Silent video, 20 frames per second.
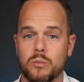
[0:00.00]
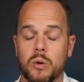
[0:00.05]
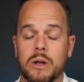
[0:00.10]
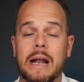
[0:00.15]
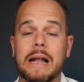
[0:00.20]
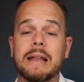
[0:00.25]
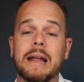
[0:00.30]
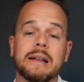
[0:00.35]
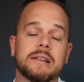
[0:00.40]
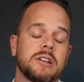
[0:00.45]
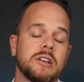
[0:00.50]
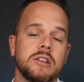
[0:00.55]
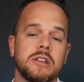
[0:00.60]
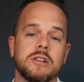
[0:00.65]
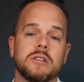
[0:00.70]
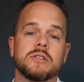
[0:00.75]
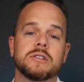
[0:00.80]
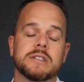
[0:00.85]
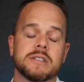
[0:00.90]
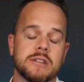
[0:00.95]
What I like to
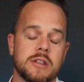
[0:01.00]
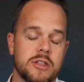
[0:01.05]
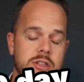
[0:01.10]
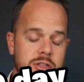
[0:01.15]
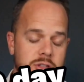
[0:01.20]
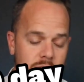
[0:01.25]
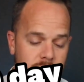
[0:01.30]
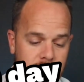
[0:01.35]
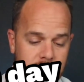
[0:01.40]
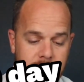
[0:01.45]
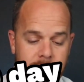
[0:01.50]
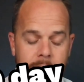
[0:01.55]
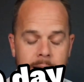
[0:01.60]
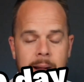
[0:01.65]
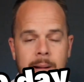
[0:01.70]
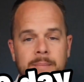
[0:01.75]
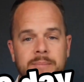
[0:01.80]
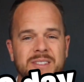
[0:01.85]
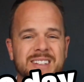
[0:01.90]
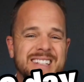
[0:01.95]
use is a 30
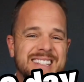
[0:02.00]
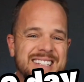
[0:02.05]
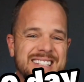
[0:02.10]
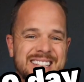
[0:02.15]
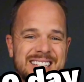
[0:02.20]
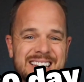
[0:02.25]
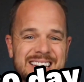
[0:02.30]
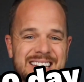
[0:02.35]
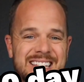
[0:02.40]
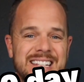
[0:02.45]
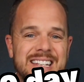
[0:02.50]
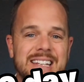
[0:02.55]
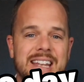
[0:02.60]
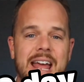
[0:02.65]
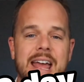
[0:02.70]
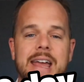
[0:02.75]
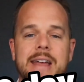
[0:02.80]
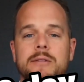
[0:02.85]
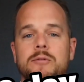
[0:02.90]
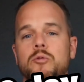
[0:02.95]
to 60
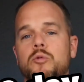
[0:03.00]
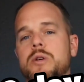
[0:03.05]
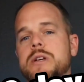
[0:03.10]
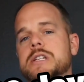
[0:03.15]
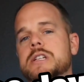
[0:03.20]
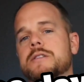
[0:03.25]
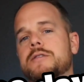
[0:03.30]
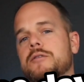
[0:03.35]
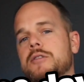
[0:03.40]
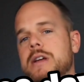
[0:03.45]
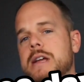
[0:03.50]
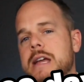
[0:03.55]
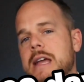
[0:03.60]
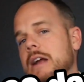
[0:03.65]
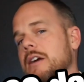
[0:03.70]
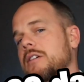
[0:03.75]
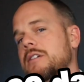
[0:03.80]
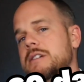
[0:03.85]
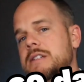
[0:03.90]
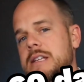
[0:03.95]
day risk-free
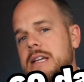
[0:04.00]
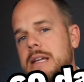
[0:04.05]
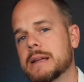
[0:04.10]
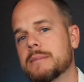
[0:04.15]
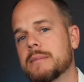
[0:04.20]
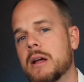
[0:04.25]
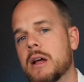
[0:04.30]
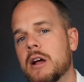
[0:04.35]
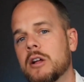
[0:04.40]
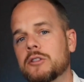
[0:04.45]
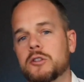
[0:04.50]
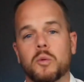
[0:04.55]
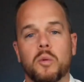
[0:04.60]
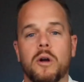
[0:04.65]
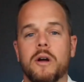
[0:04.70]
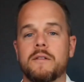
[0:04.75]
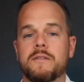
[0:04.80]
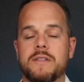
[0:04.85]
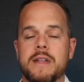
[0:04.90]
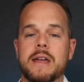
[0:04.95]
guarantee, to
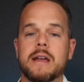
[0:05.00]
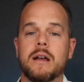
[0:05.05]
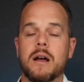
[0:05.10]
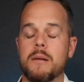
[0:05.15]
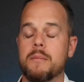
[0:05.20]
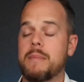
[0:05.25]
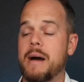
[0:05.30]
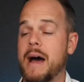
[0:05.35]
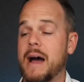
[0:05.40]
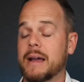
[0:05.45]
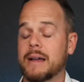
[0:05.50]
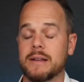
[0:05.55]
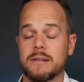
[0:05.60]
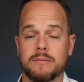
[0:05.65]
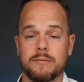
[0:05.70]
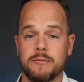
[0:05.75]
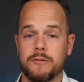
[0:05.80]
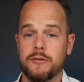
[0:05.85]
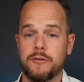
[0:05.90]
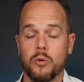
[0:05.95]
where if they come back
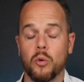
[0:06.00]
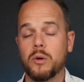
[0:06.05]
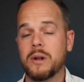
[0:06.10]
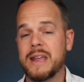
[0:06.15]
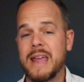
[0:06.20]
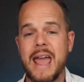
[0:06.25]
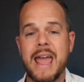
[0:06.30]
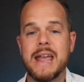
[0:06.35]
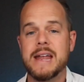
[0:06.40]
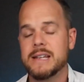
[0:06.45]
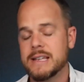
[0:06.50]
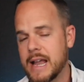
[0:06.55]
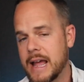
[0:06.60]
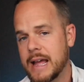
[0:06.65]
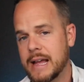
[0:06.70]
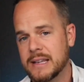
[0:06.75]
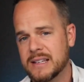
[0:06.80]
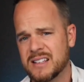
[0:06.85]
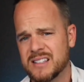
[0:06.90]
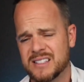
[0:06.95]
in 48
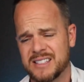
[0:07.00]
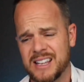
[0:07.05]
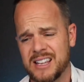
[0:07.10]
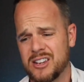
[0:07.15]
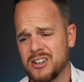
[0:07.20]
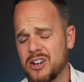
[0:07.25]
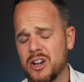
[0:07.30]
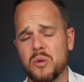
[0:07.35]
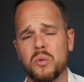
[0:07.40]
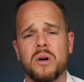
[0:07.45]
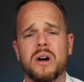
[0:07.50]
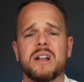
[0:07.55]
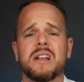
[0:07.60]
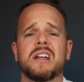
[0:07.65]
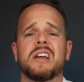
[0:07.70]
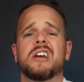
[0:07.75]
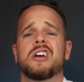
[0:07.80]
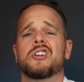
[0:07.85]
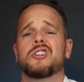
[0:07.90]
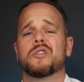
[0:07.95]
days and say, you know
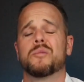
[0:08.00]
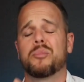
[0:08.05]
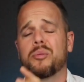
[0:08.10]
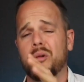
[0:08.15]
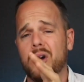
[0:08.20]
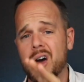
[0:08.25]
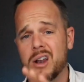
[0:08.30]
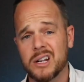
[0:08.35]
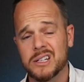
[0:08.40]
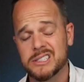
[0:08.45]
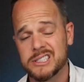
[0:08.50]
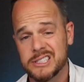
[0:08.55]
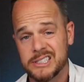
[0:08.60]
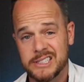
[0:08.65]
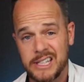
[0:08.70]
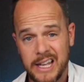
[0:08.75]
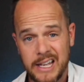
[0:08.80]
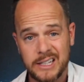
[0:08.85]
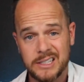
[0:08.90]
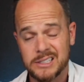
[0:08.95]
what, your product
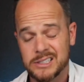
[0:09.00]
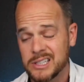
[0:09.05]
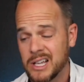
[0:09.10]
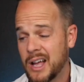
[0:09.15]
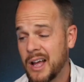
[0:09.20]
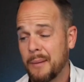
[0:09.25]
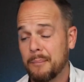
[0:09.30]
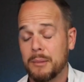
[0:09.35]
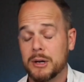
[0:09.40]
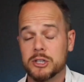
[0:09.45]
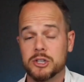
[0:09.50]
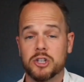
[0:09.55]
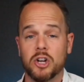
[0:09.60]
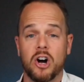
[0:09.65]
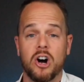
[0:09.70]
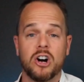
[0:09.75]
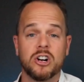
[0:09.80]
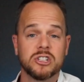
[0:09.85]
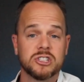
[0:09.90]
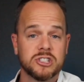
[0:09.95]
stinks, my
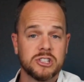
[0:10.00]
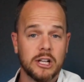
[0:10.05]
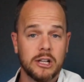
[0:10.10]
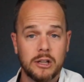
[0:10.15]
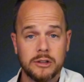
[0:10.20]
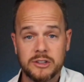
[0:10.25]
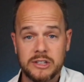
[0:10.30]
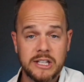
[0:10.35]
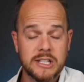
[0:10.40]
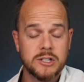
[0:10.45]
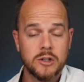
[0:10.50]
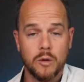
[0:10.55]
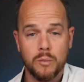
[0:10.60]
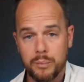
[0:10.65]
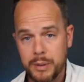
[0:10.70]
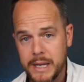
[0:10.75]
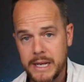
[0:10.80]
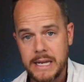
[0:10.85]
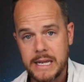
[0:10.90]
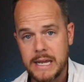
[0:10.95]
dog's still
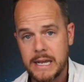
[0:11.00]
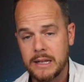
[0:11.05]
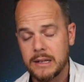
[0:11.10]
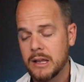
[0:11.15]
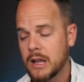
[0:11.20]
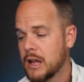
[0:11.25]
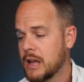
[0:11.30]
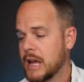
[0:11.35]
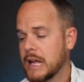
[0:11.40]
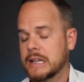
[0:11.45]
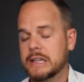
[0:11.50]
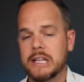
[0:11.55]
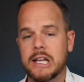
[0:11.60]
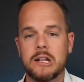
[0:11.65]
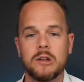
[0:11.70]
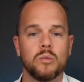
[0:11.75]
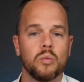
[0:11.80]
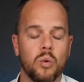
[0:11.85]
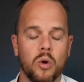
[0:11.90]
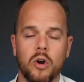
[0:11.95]
disobedient, it
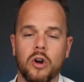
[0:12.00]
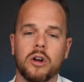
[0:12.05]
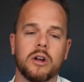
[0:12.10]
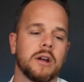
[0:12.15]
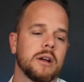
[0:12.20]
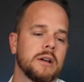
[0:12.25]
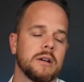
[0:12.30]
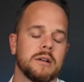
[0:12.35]
didn't work,